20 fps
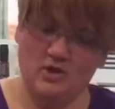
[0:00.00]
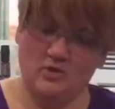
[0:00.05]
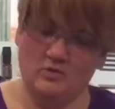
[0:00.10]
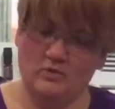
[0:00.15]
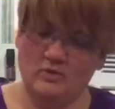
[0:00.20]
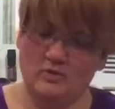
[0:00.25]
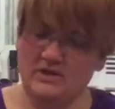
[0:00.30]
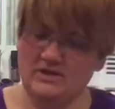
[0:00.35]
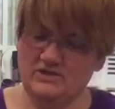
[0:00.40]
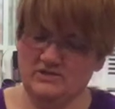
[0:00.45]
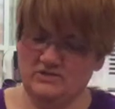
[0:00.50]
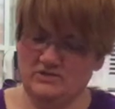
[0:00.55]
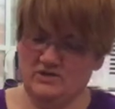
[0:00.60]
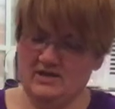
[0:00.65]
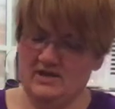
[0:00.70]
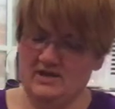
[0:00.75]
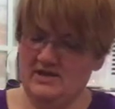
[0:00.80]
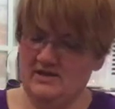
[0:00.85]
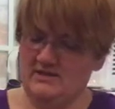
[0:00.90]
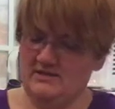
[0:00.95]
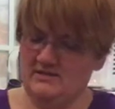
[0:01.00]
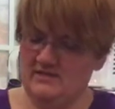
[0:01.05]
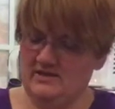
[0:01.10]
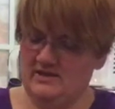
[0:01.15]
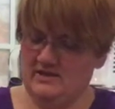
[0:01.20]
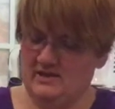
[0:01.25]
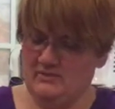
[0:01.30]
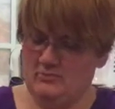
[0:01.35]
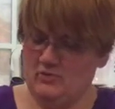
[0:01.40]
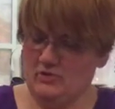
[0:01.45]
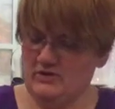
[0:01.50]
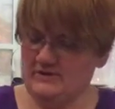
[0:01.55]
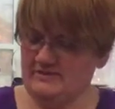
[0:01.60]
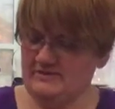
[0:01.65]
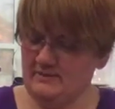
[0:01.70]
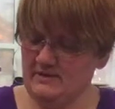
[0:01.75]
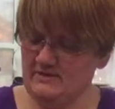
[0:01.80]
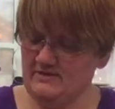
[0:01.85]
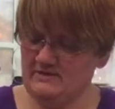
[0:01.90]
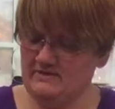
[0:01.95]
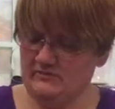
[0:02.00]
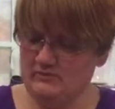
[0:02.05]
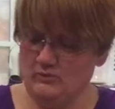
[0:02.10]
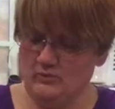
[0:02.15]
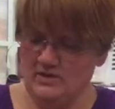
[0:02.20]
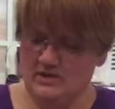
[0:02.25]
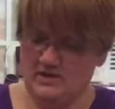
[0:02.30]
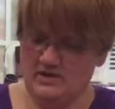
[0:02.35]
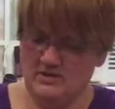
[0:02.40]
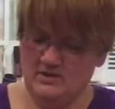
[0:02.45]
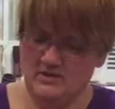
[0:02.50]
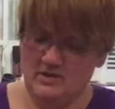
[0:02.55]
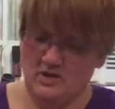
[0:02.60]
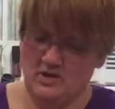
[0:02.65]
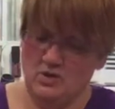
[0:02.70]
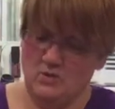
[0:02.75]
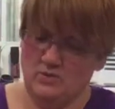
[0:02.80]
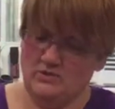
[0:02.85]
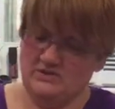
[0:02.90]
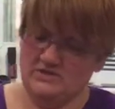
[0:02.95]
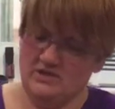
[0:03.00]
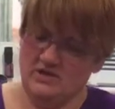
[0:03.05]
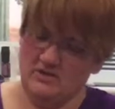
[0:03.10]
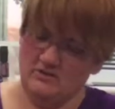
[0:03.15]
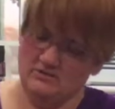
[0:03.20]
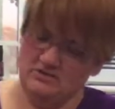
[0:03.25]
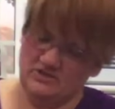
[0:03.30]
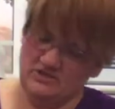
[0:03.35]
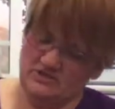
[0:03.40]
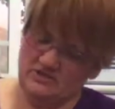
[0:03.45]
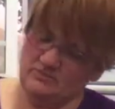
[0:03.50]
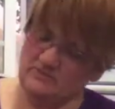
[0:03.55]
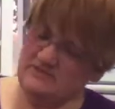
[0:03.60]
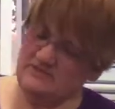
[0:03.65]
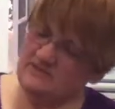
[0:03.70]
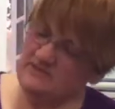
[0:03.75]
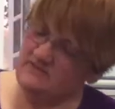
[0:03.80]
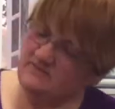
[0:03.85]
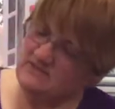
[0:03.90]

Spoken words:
We're going to try the more expensive one, which I only just received